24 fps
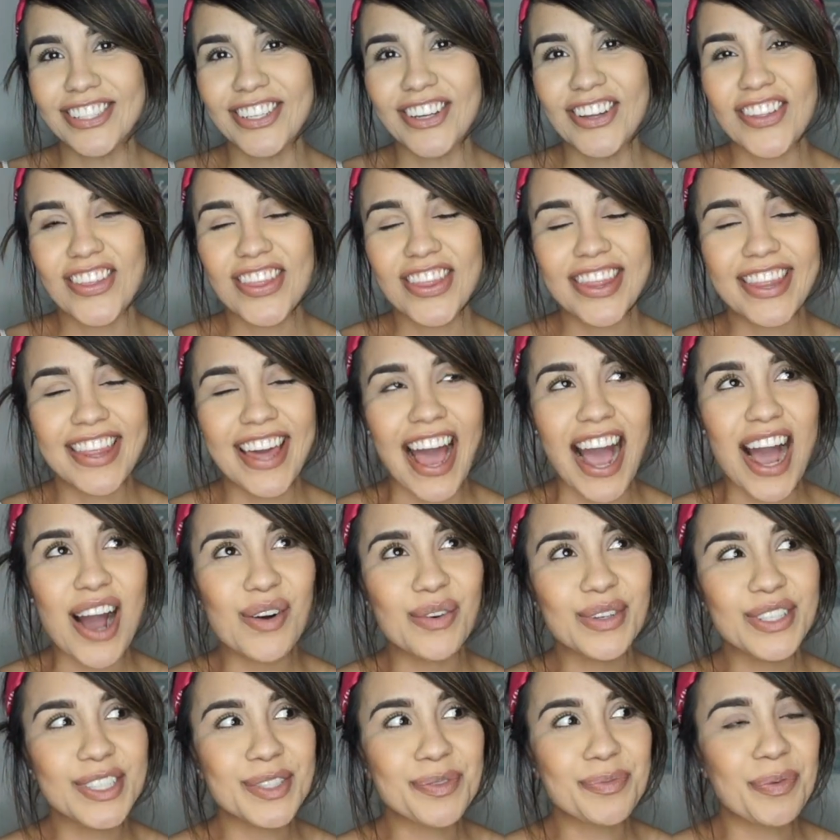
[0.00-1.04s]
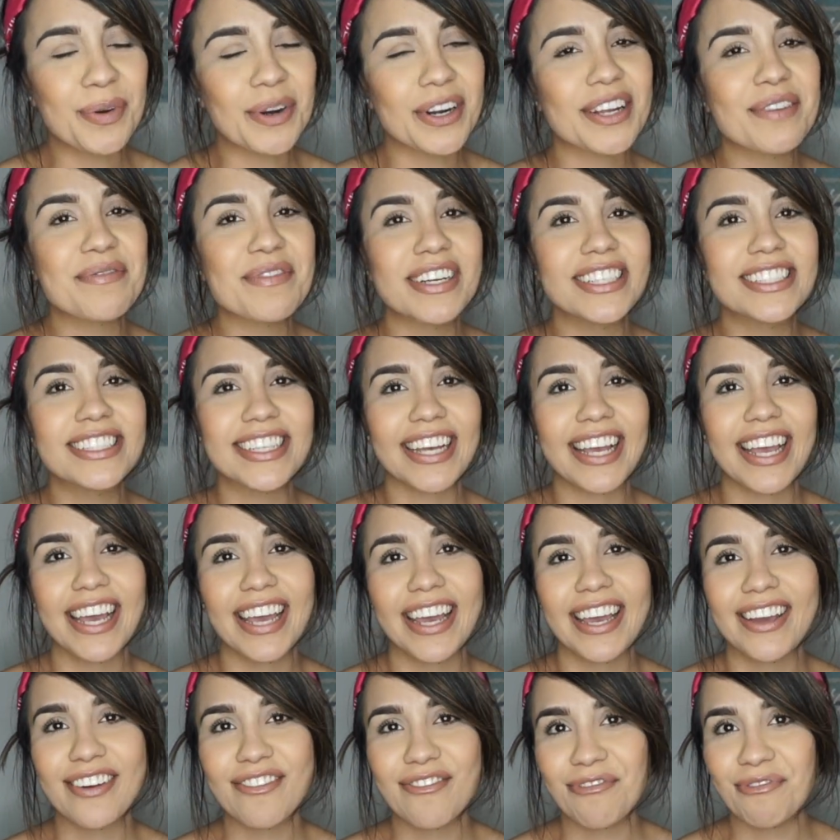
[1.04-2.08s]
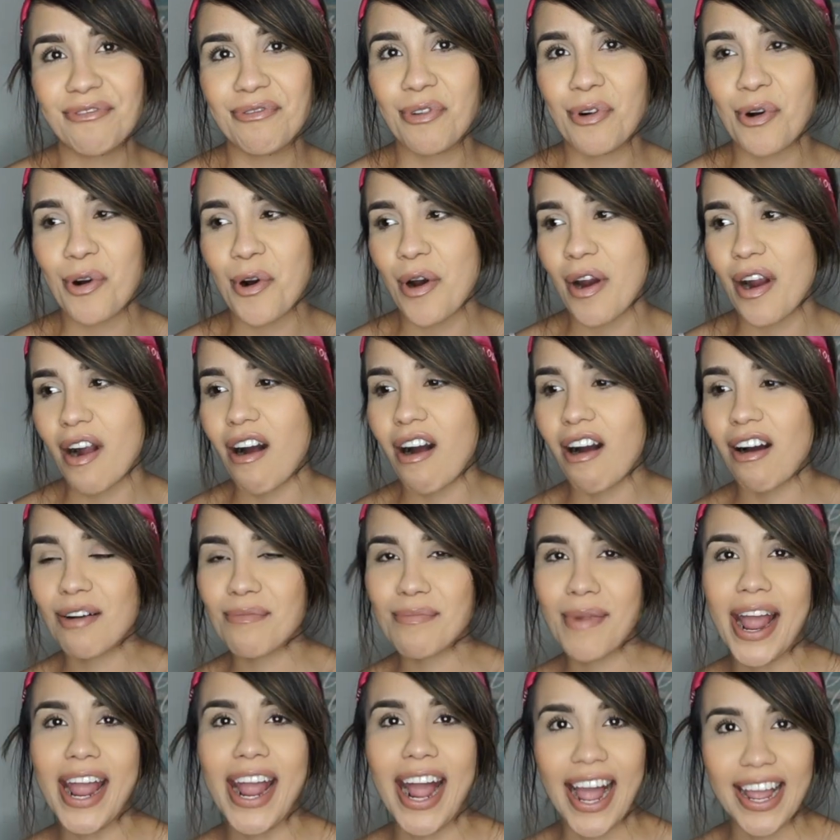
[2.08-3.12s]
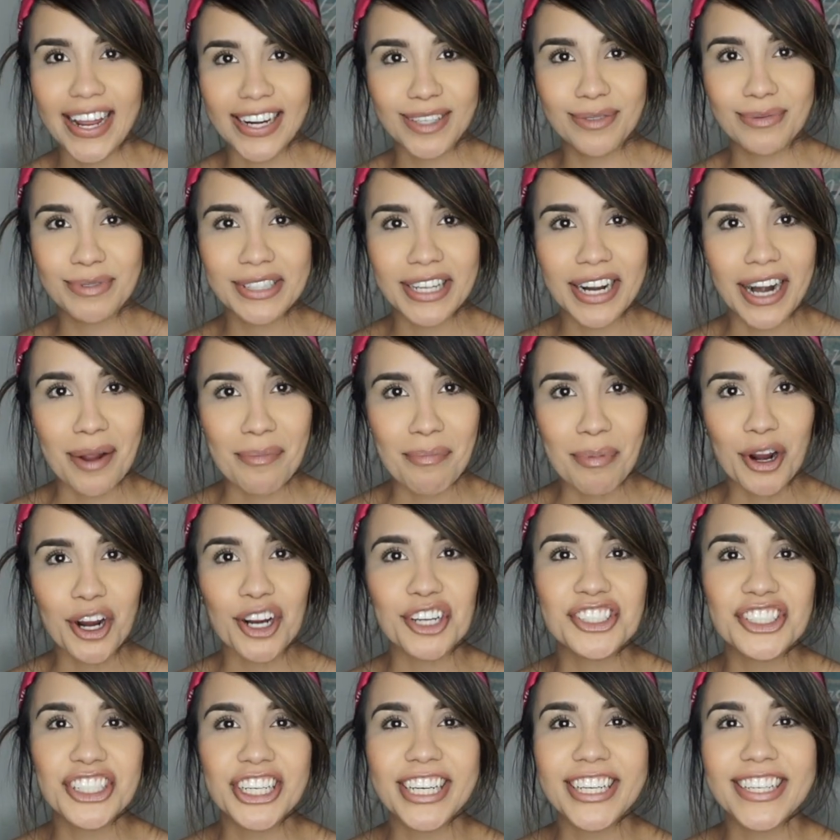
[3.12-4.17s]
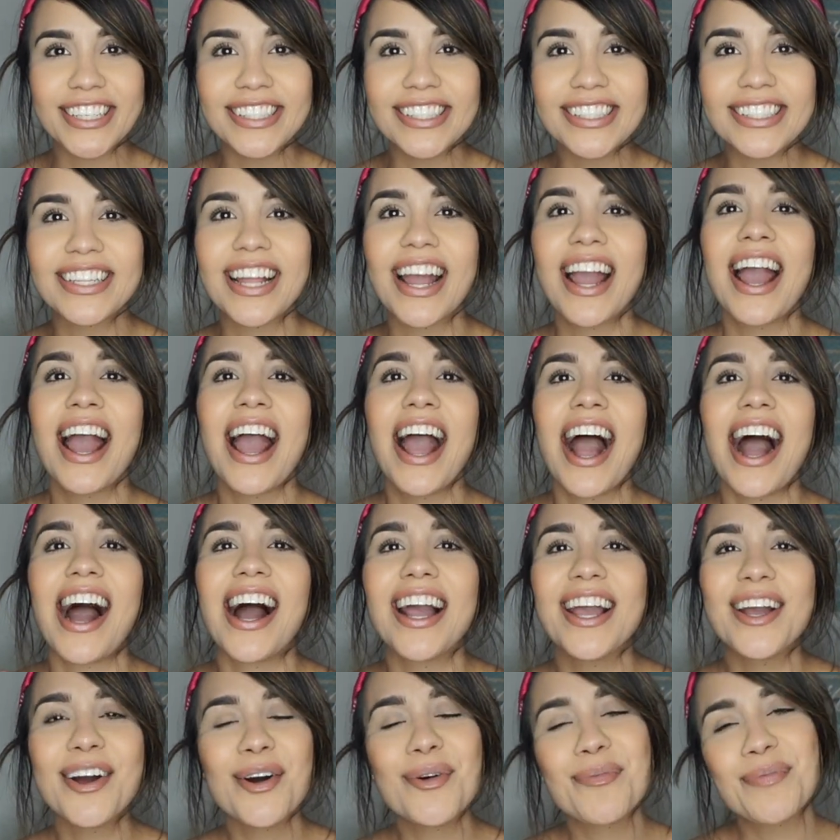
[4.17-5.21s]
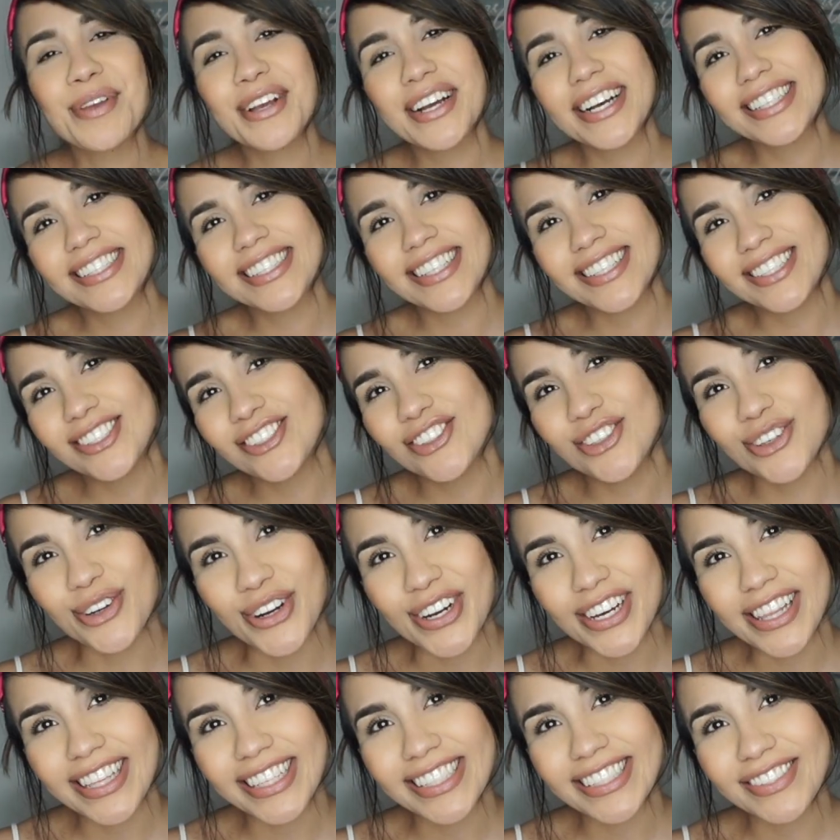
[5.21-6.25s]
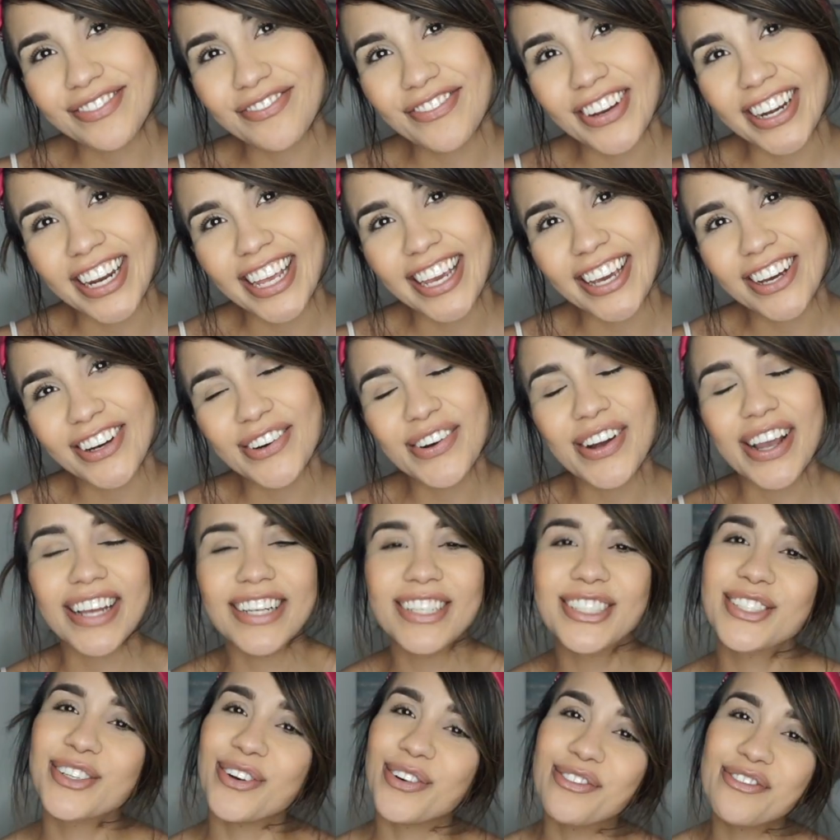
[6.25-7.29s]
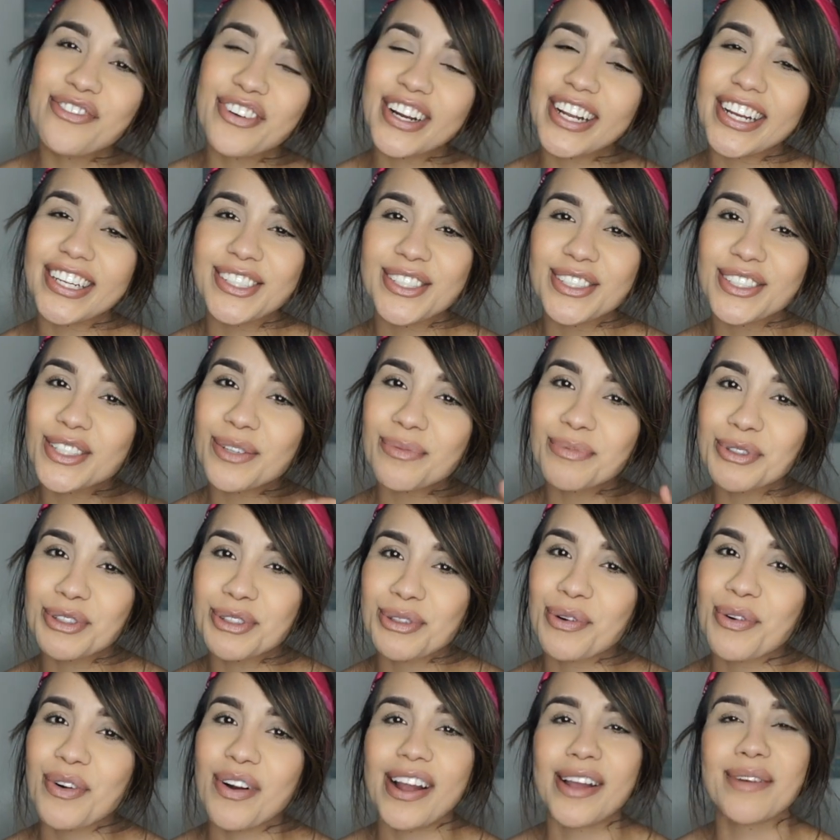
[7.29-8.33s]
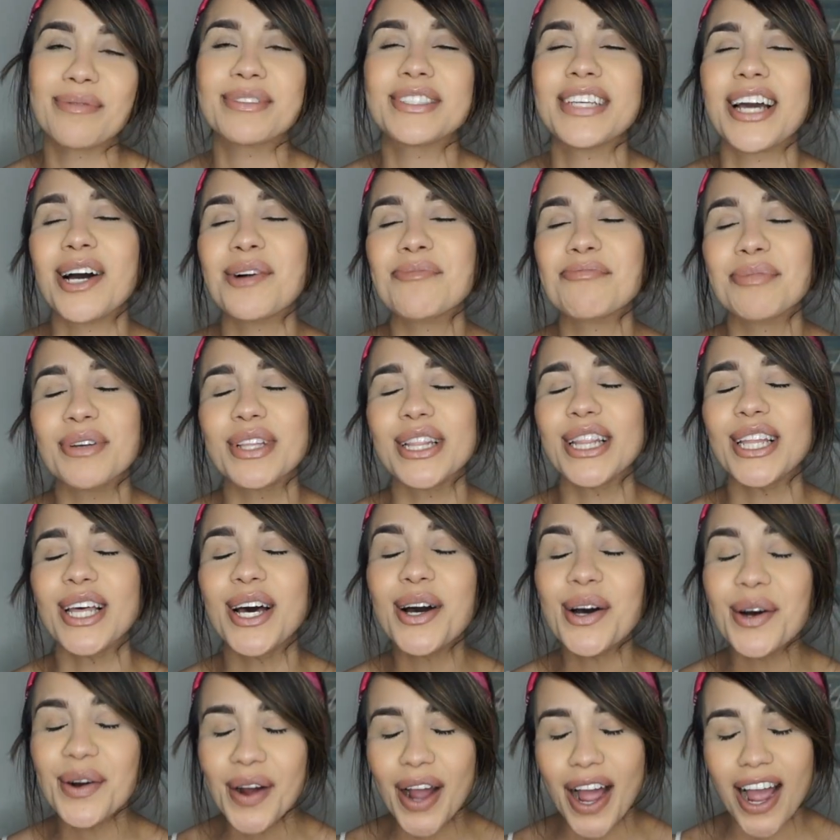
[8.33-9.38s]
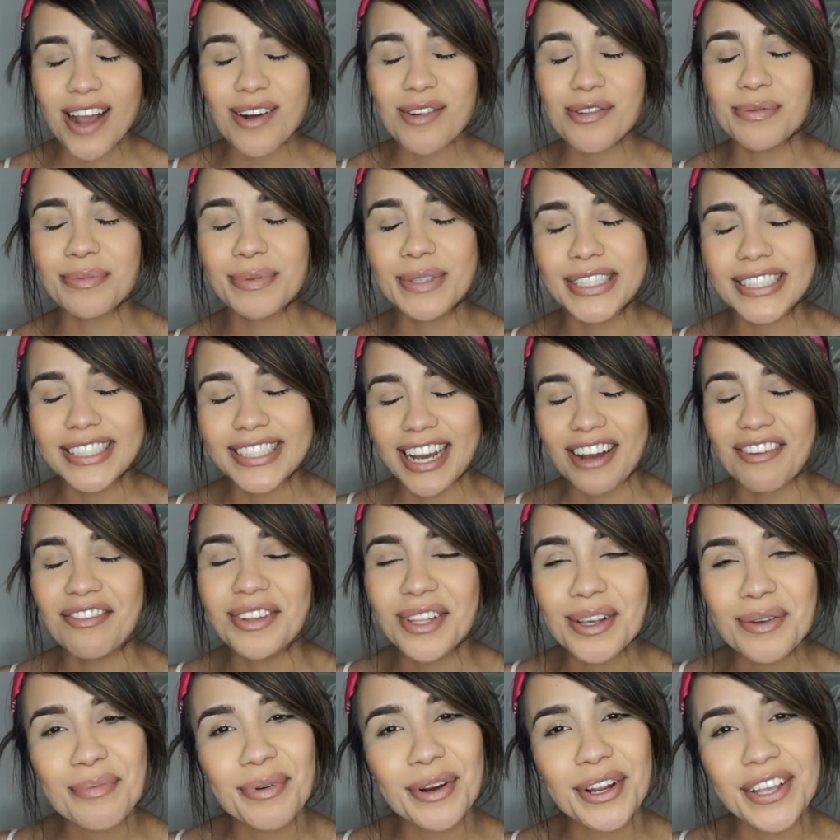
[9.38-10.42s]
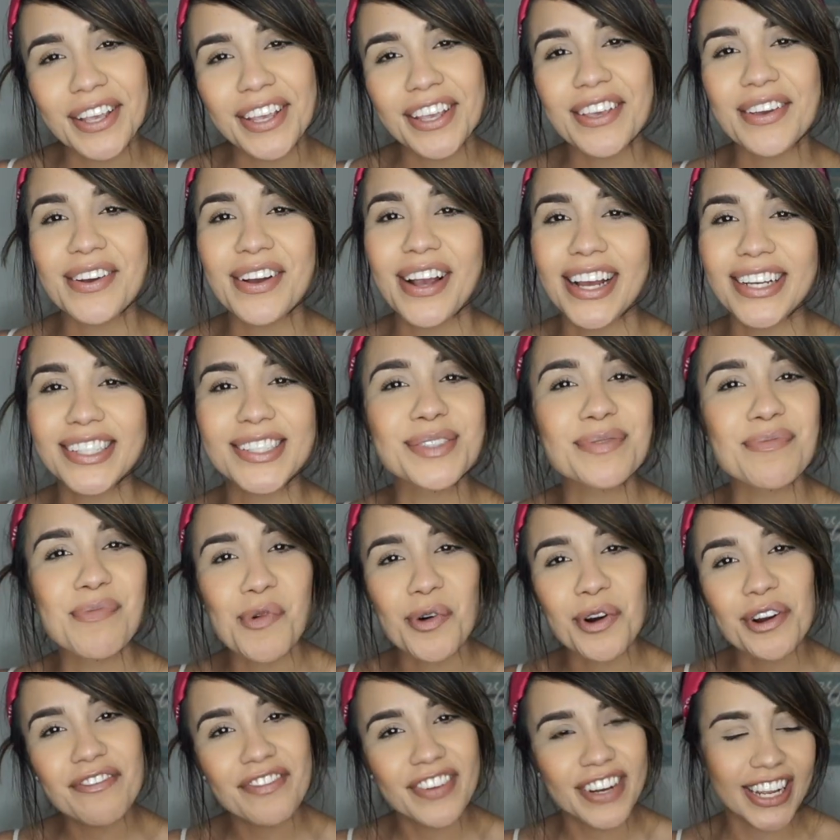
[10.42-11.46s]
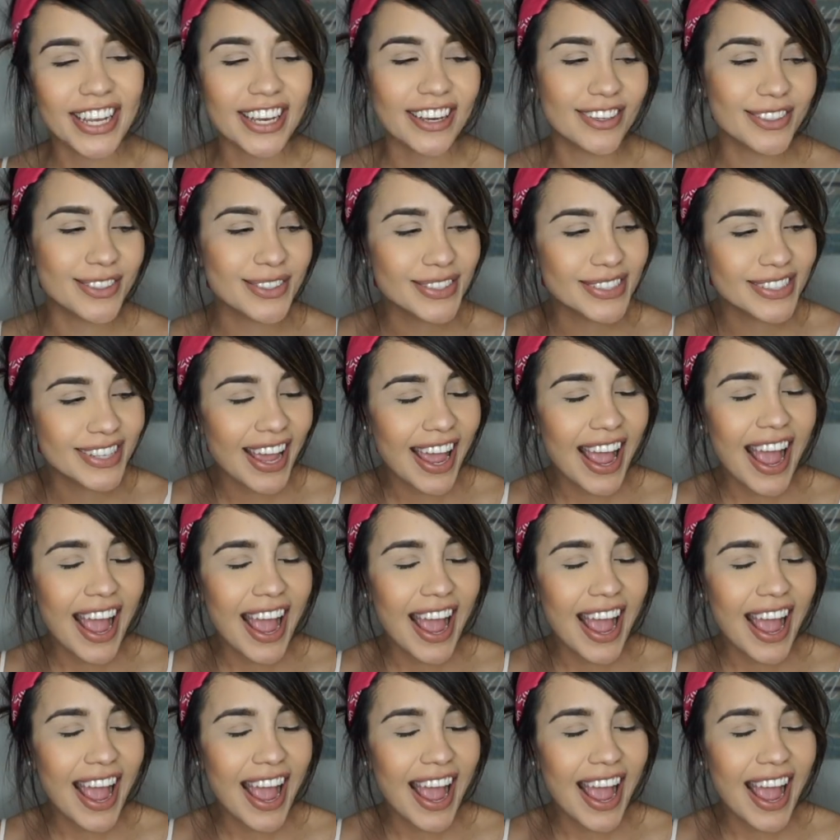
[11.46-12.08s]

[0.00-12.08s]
So that was pretty much it for all my items that I purchased. I hope you guys enjoyed this video, and don't forget to subscribe down below. I will be definitely bringing you guys more videos.